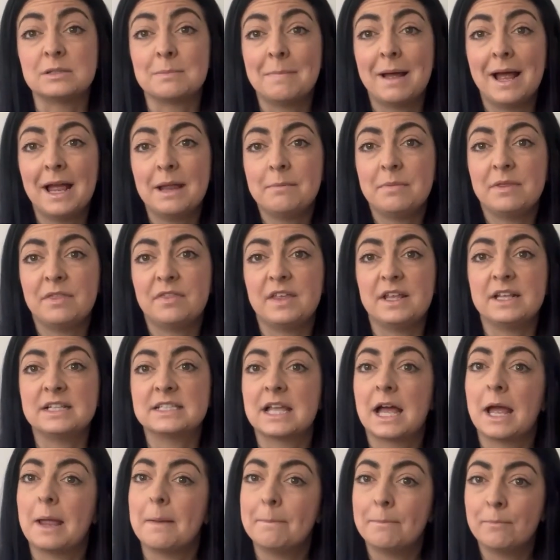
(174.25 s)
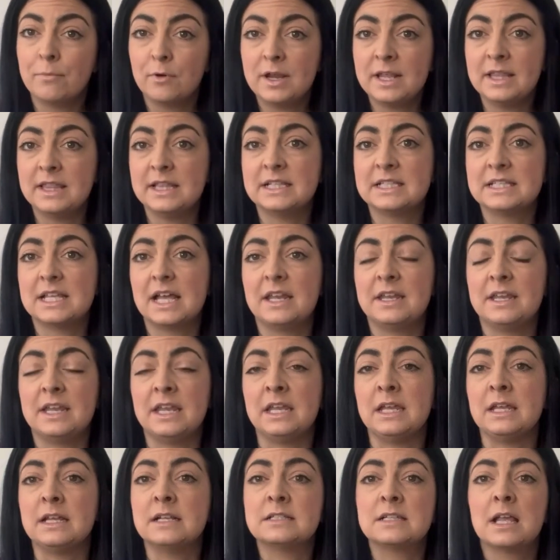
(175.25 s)
might be things like breathing
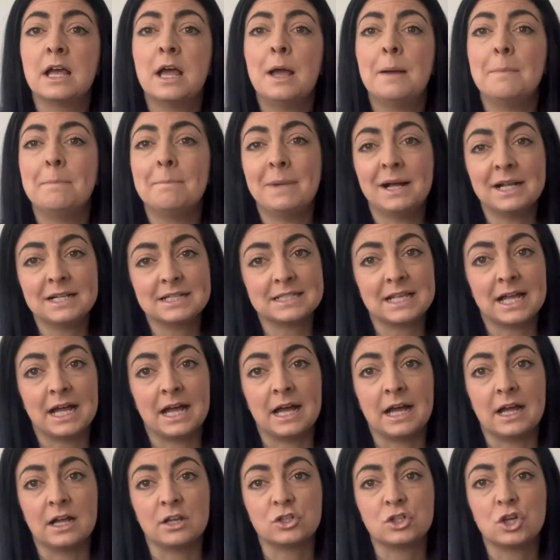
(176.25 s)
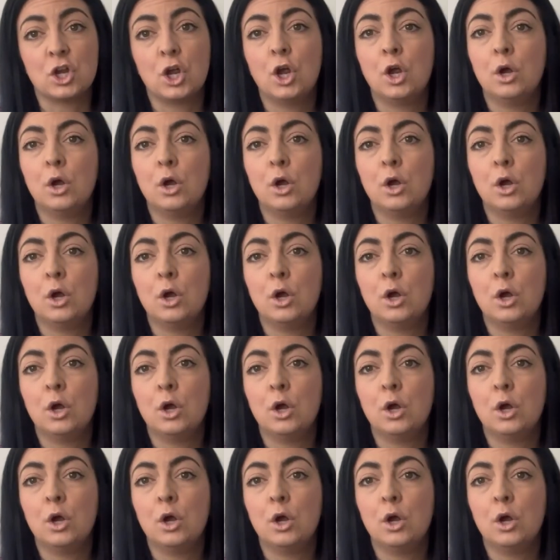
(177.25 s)
techniques, massage,